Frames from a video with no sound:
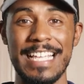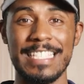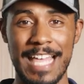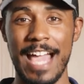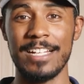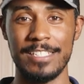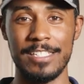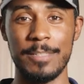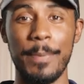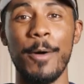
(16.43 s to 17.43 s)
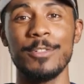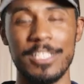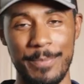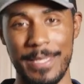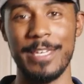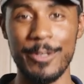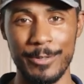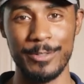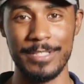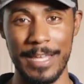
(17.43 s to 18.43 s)
is actually supposed to be
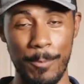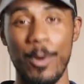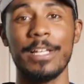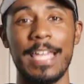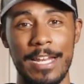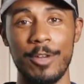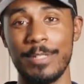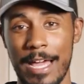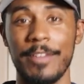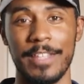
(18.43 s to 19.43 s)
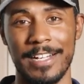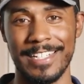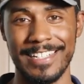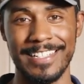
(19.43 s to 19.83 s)
used and what can go down there.